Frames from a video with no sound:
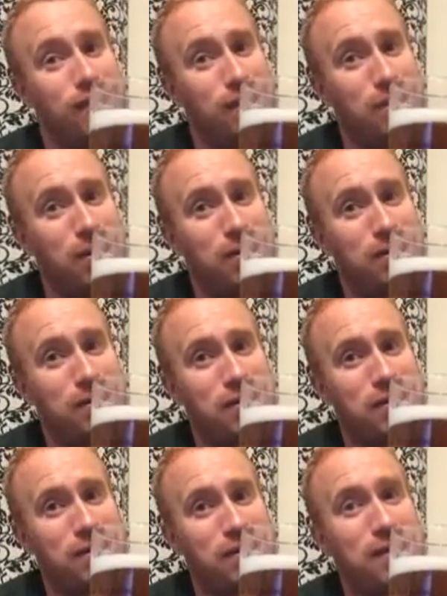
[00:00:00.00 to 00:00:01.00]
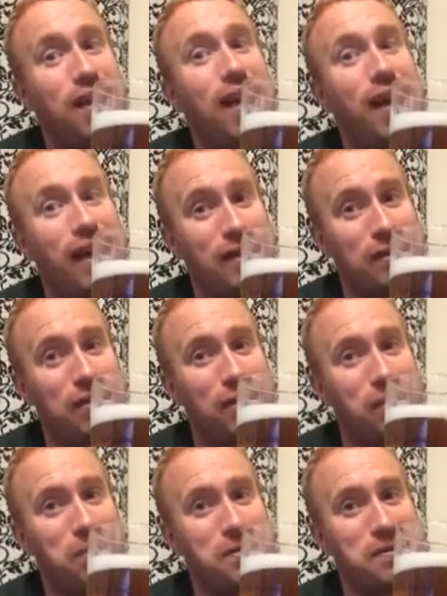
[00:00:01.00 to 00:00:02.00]
the malts and the
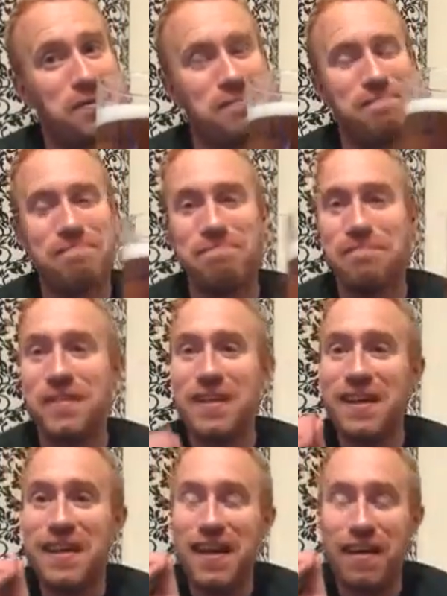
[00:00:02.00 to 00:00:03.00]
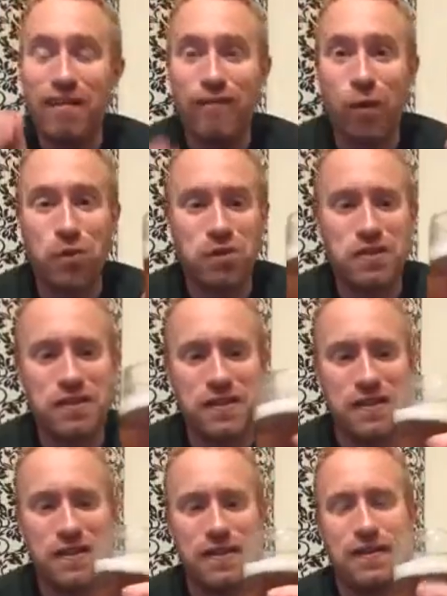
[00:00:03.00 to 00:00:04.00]
hops. Folks,
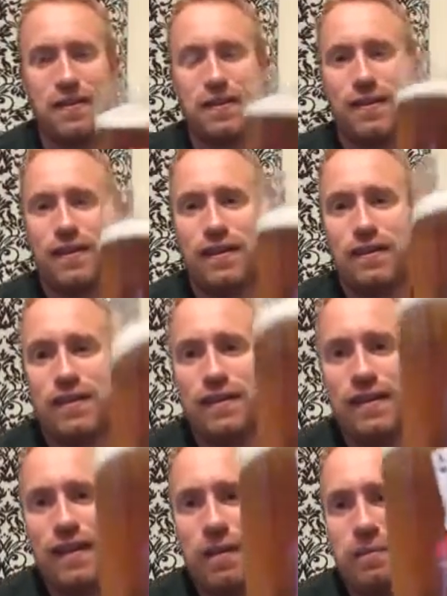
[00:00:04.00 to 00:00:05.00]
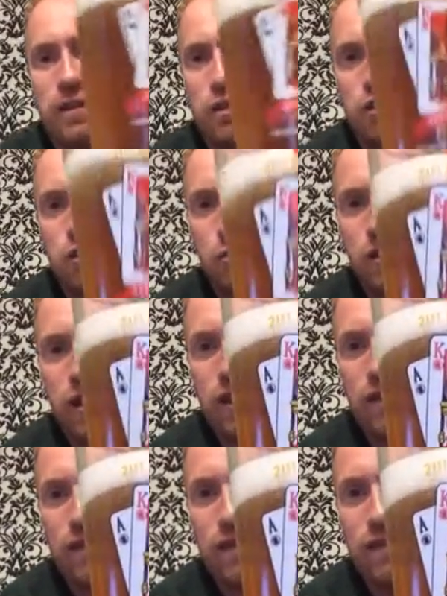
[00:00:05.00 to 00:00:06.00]
let me just show you.
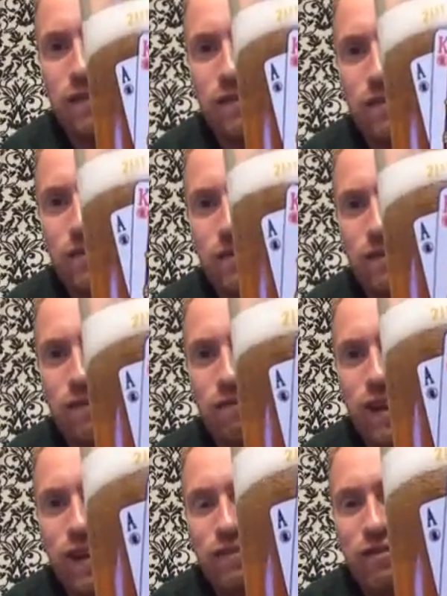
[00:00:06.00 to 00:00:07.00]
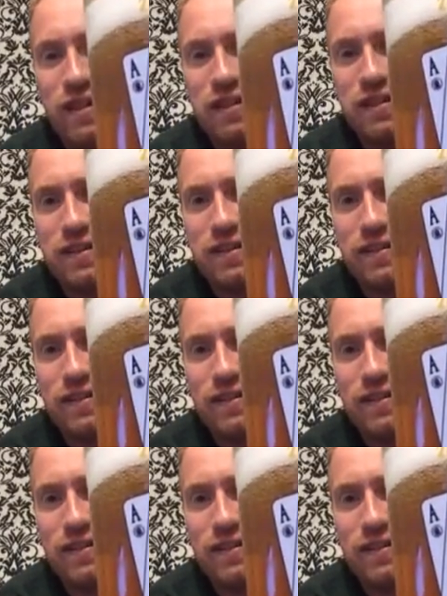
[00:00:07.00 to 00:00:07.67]
Red and Radio